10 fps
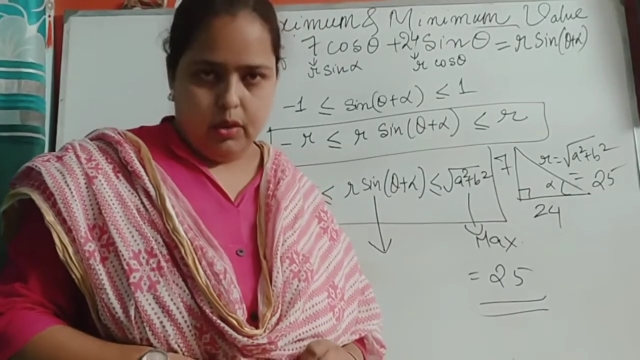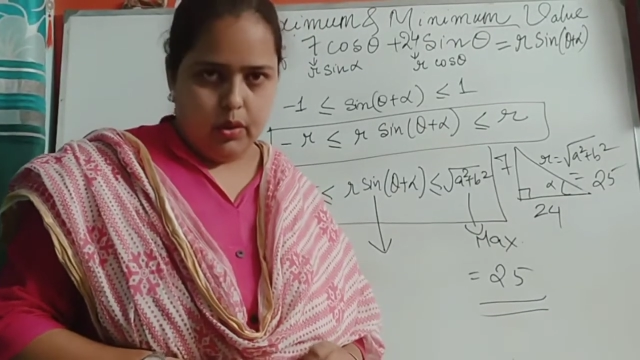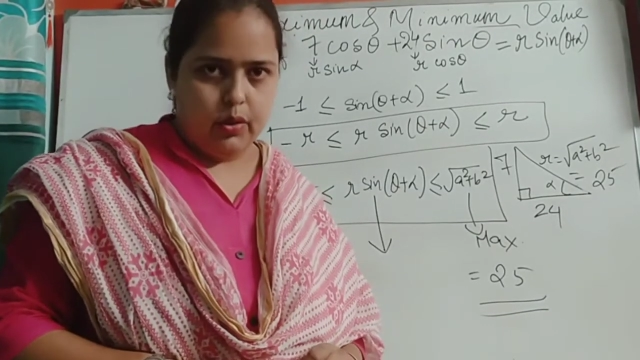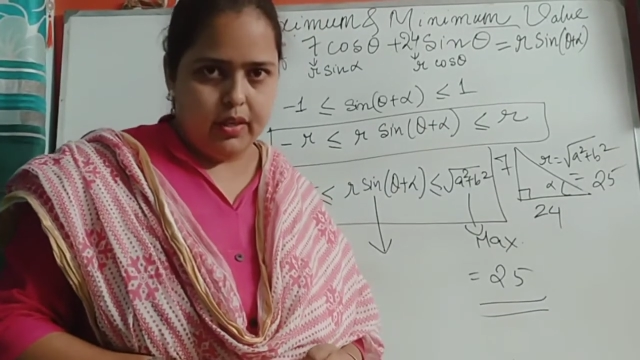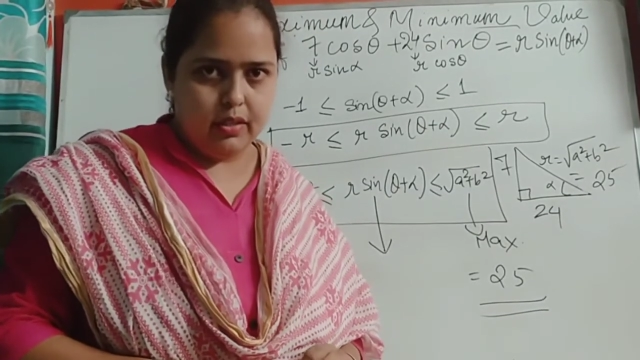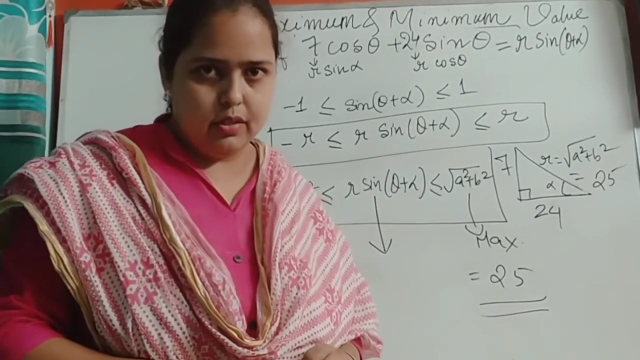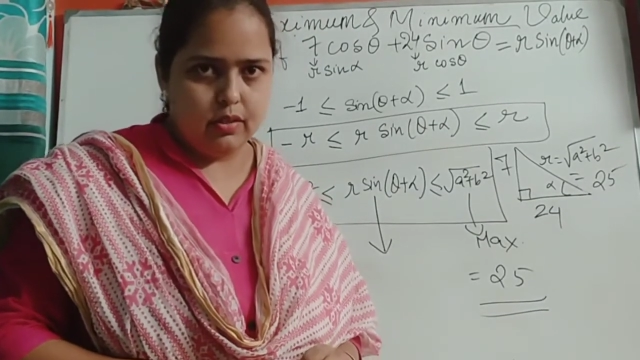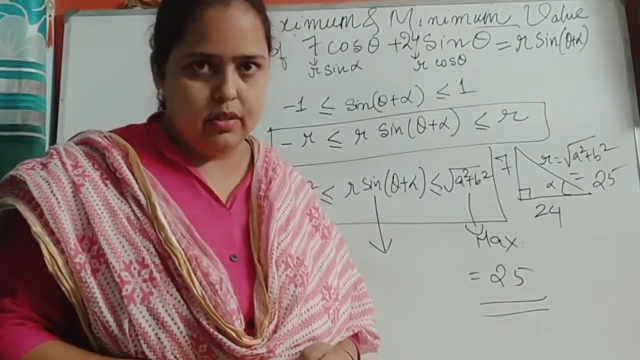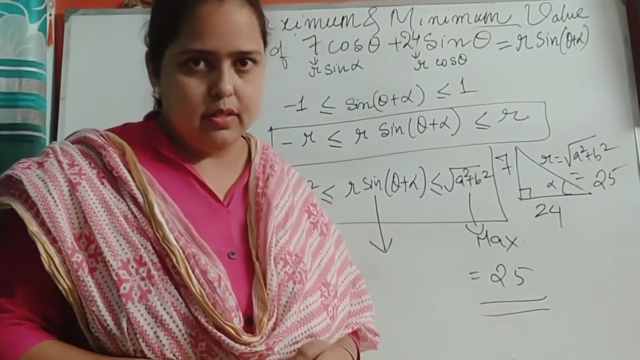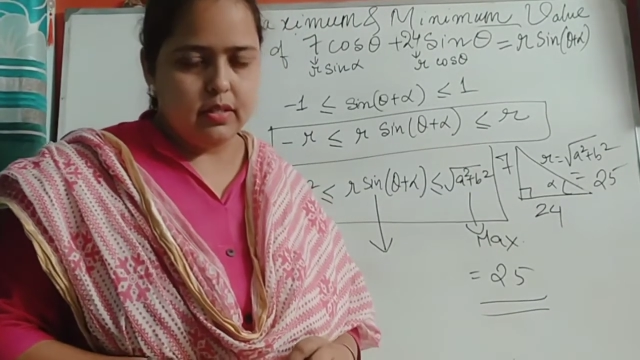Okay
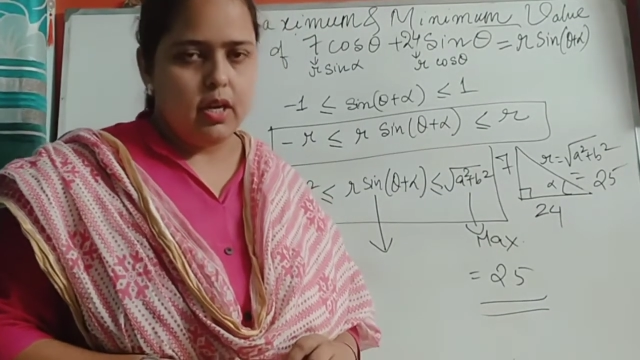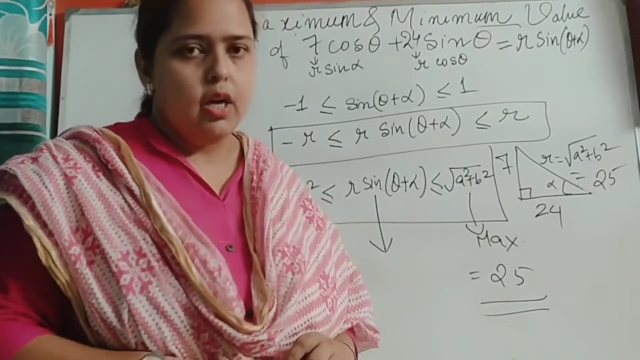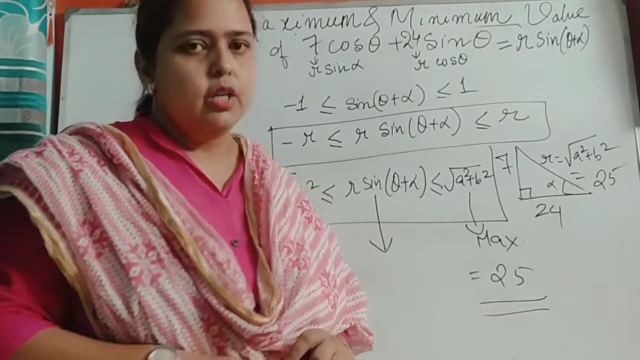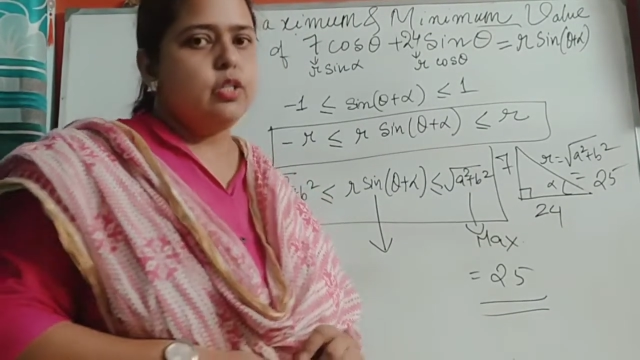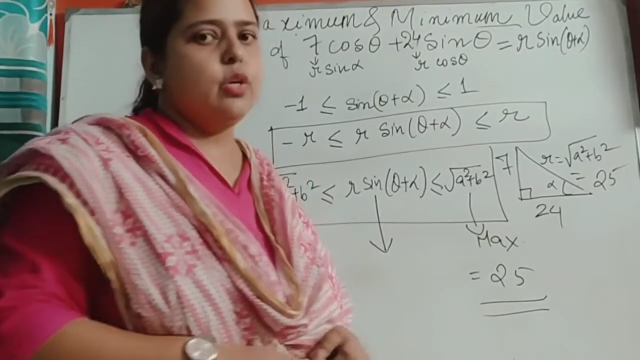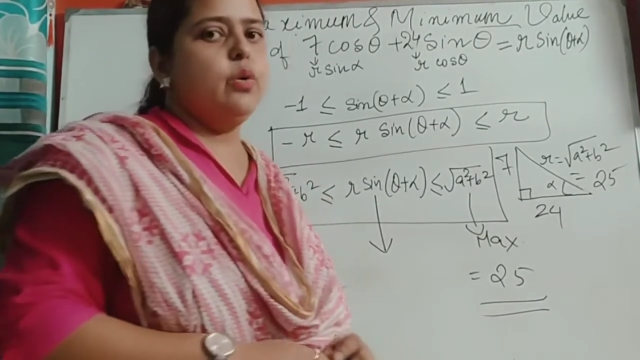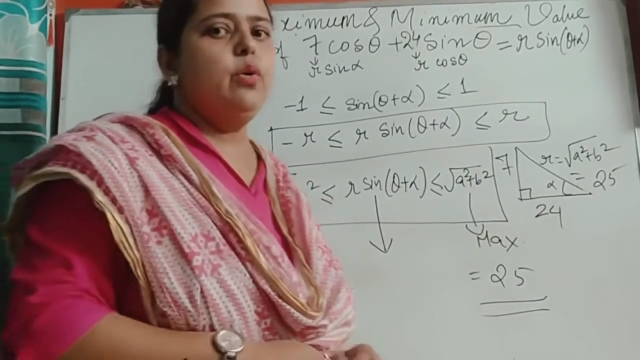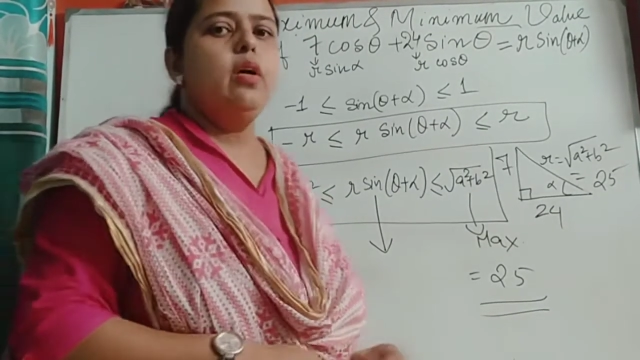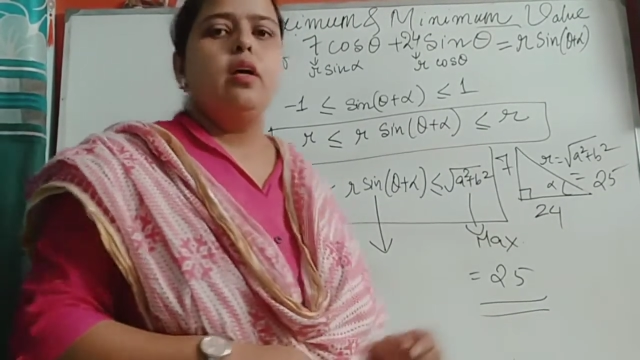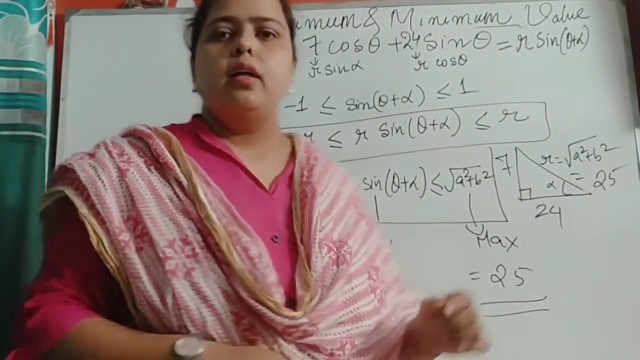students, so
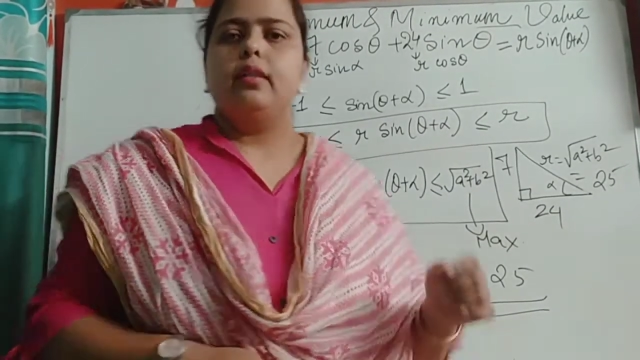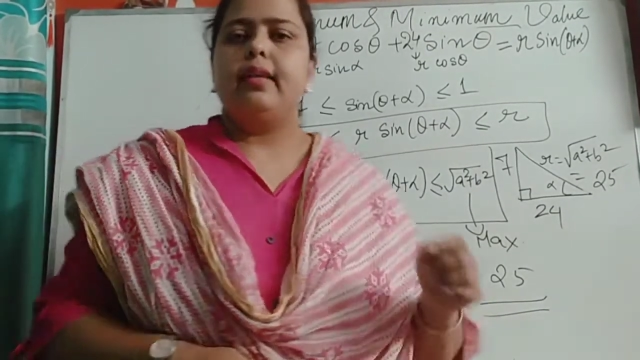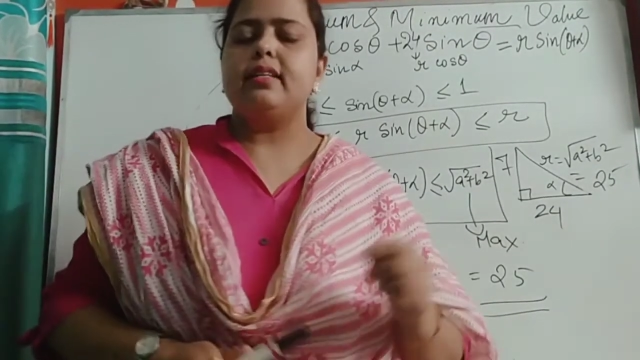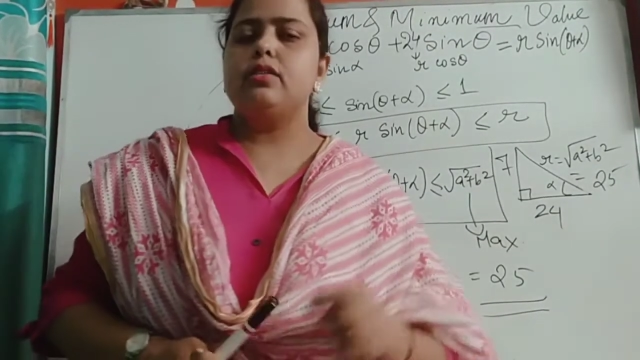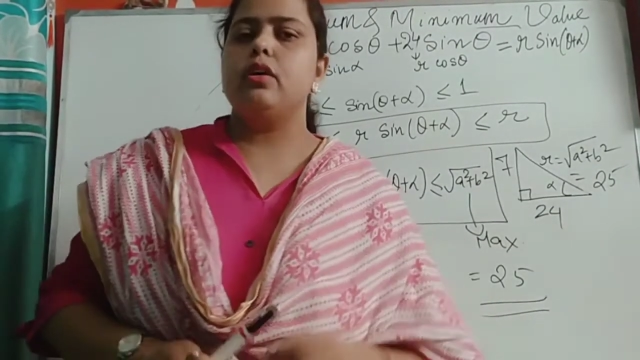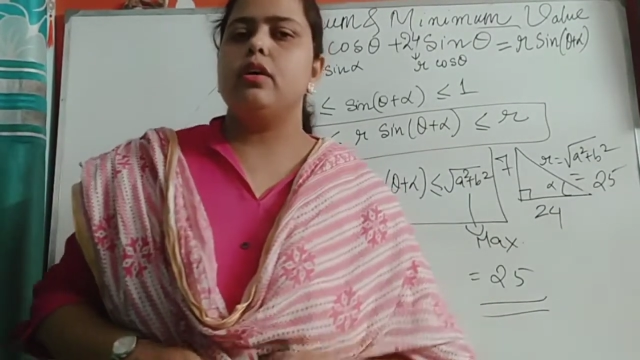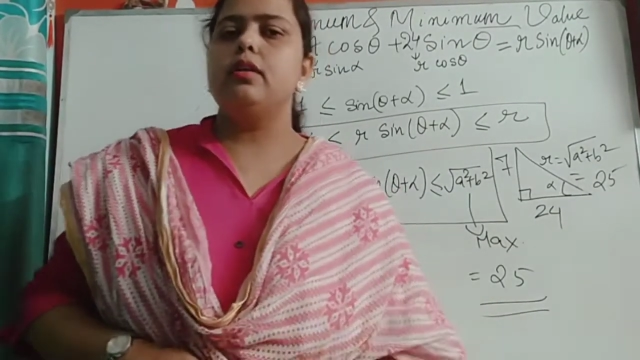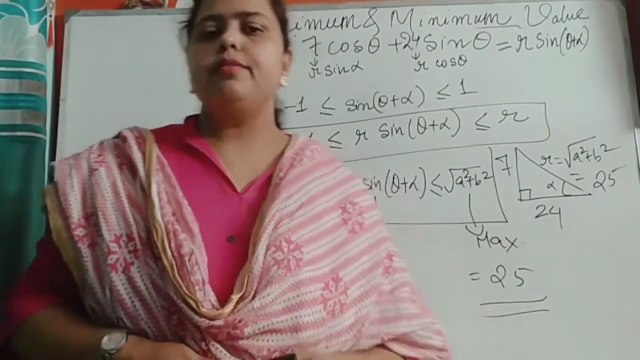that's all